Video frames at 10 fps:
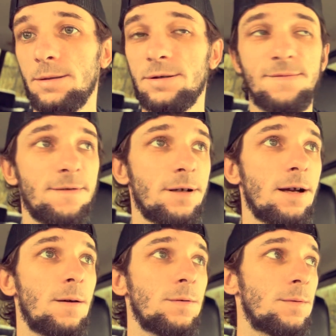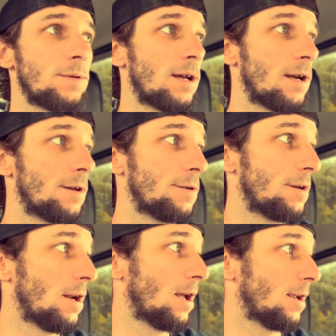Let's figure out what we gotta do
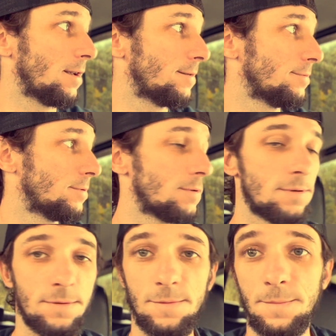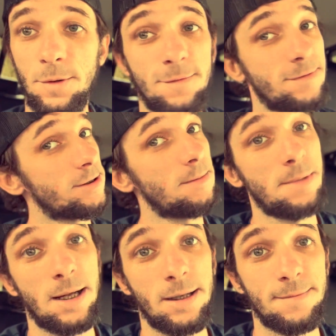today. Moving
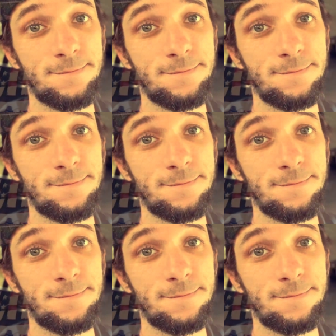somebody.